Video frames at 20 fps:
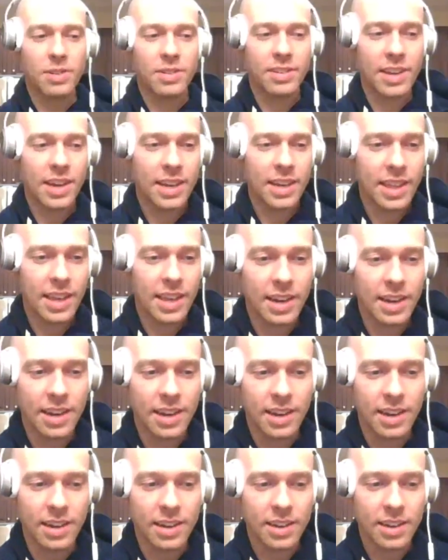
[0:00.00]
would say that
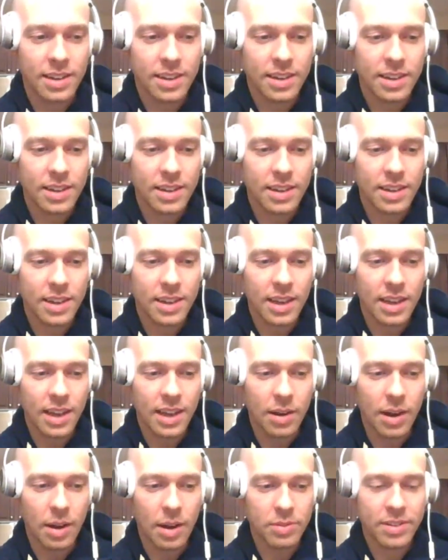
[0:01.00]

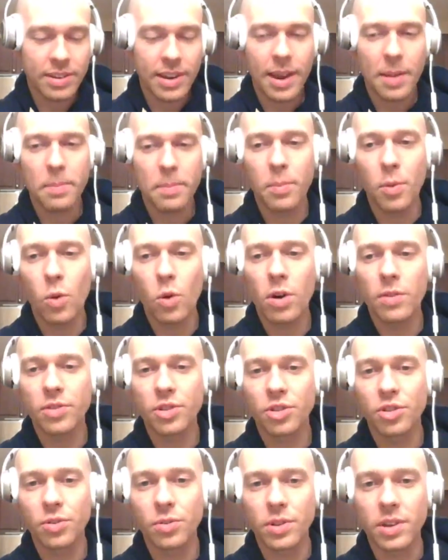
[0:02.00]
I would say I'm more of
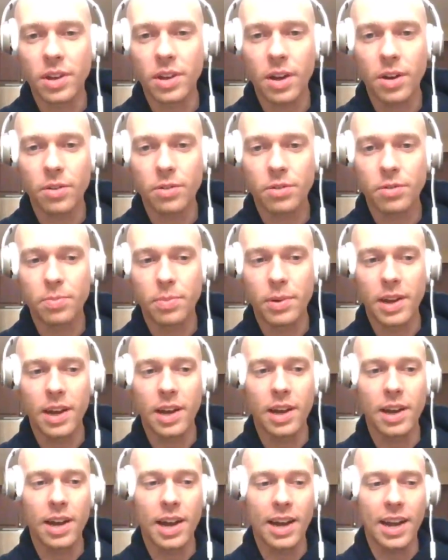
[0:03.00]
a shooting coach, but
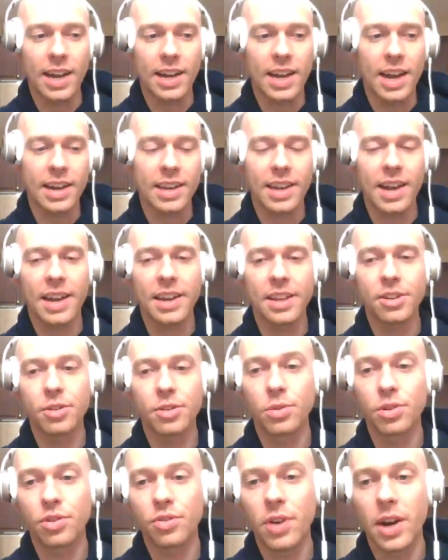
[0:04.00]
I kind of got
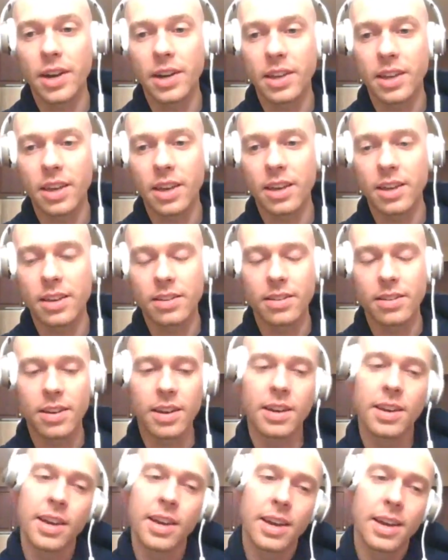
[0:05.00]
into it training kids, and
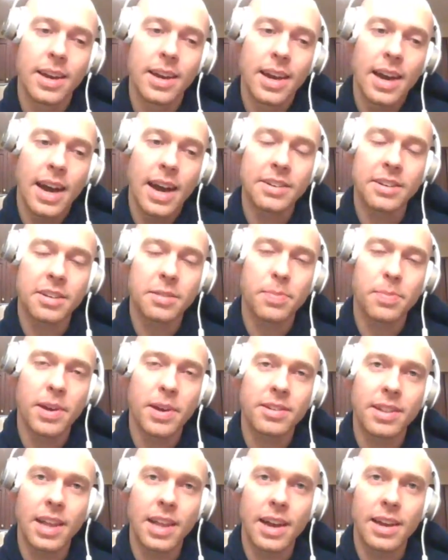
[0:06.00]
then I just
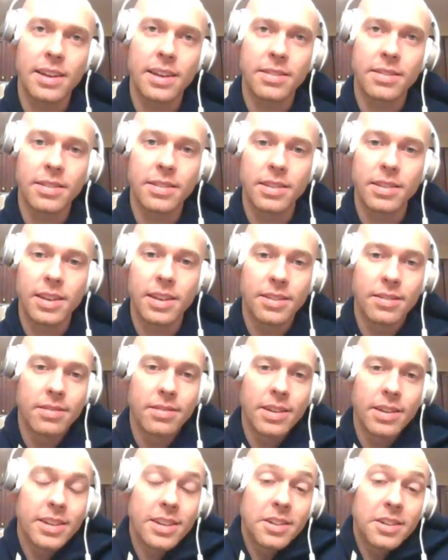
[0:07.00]
specialized
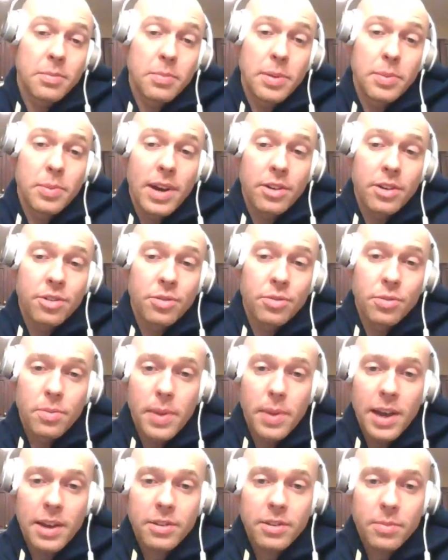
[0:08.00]
in teaching people how to shoot the
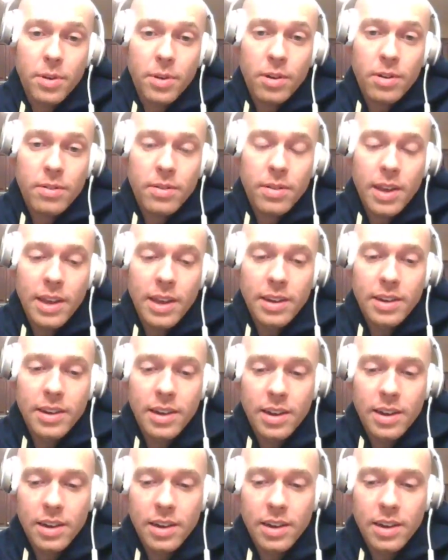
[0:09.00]
basketball. And